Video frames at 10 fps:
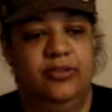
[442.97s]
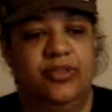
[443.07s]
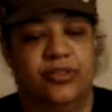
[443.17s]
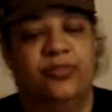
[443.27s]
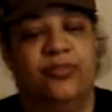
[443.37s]

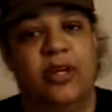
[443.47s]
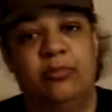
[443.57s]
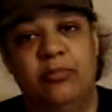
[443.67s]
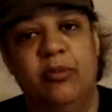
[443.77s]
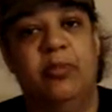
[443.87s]
certain
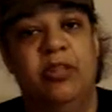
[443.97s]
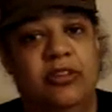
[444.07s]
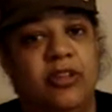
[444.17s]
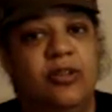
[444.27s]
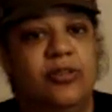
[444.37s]
family
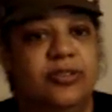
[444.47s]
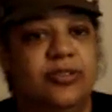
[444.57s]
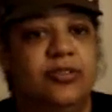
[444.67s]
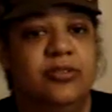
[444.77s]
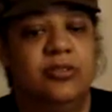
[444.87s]

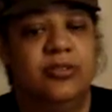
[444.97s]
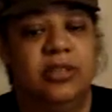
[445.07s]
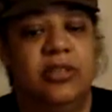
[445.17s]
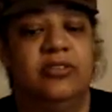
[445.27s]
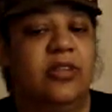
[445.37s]
mementos,
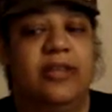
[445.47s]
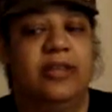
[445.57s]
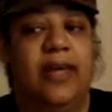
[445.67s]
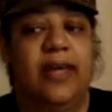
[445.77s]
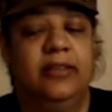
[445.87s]
things
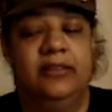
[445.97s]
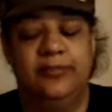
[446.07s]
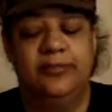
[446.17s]
like that.